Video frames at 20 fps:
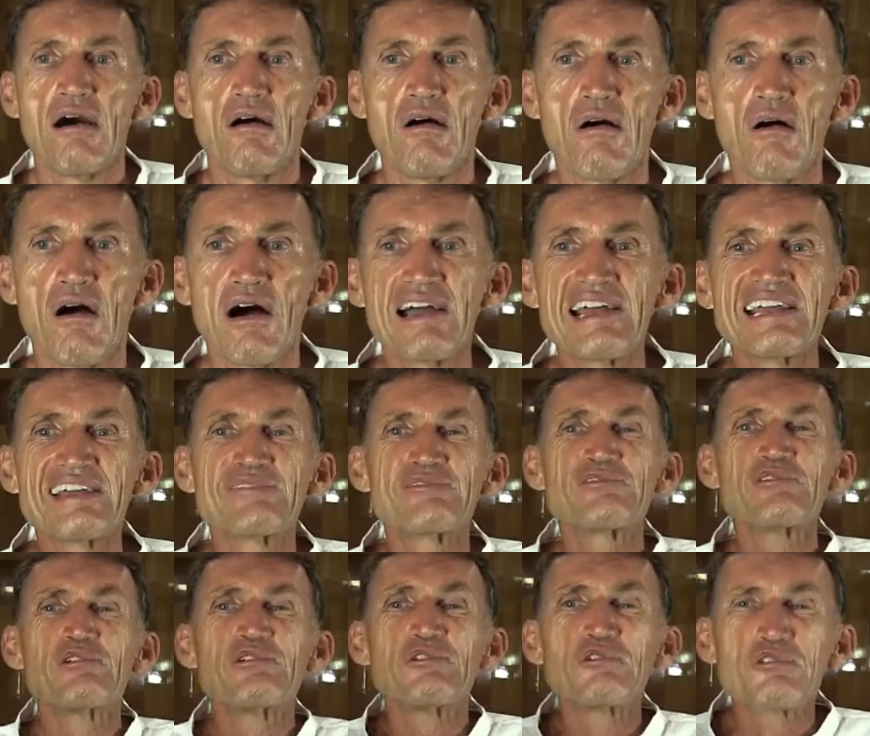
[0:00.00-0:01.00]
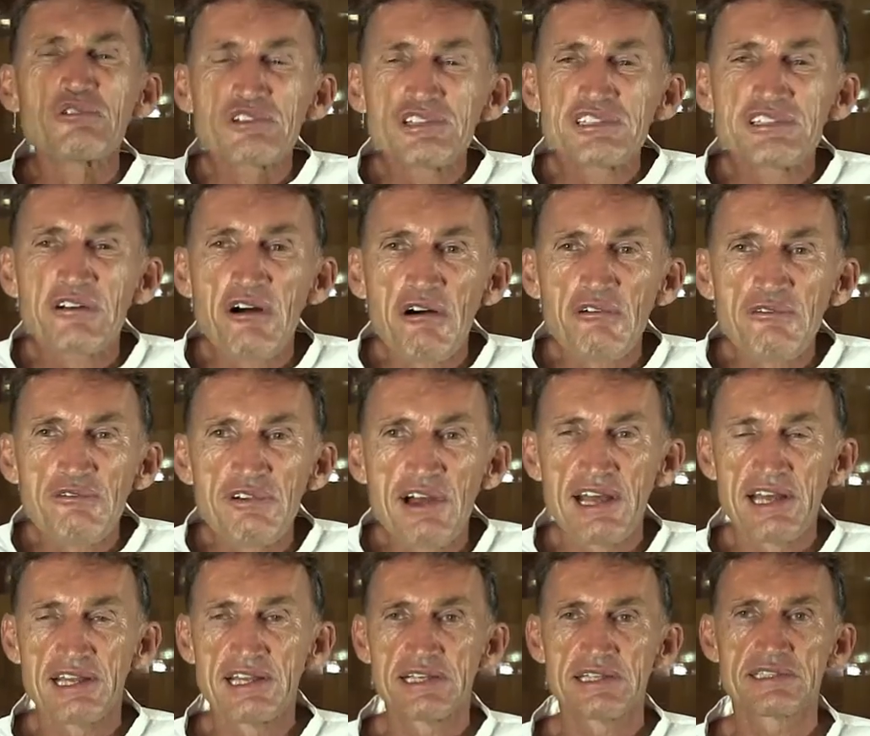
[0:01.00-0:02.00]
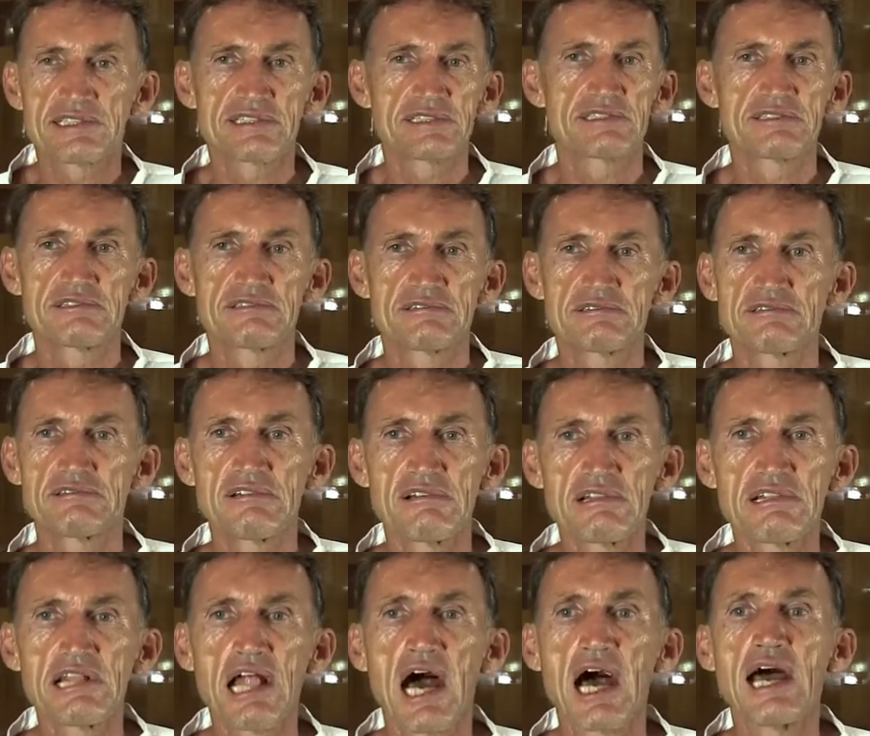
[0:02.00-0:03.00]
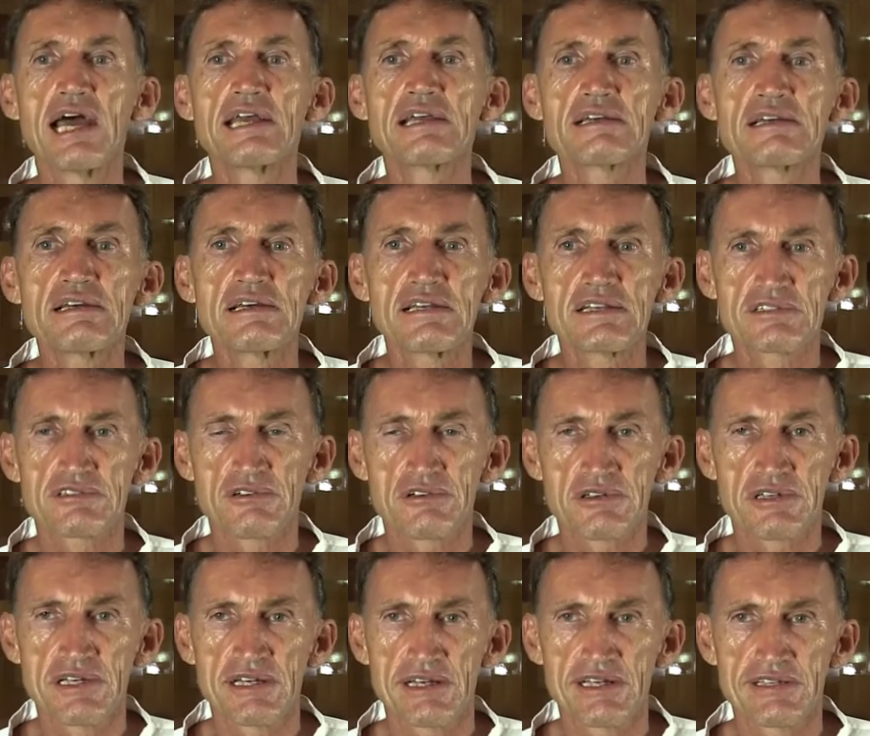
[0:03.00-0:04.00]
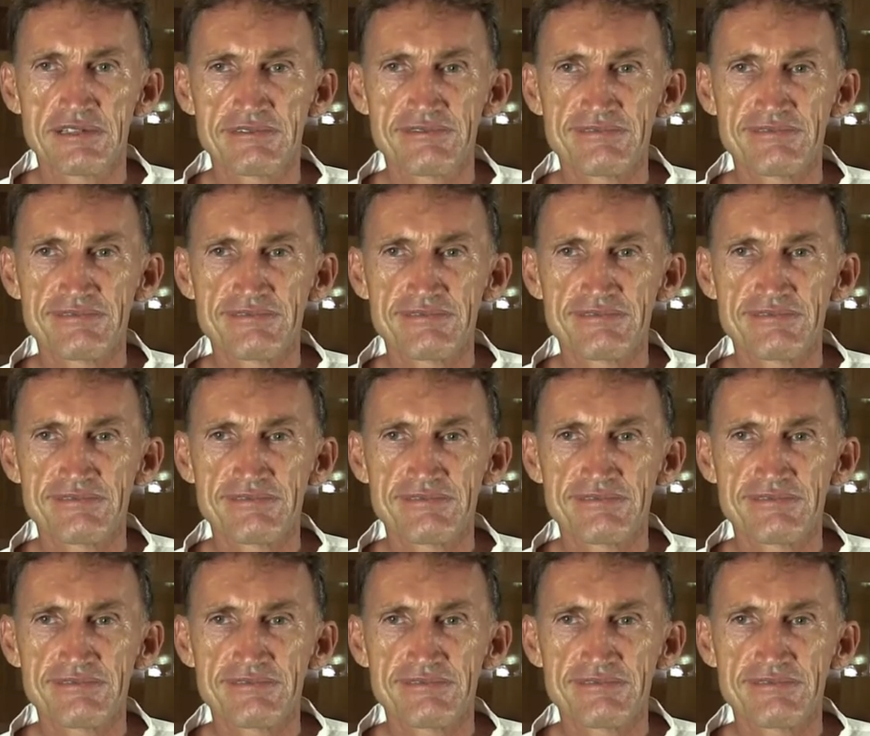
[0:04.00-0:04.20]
or if you lose your face, lying is okay.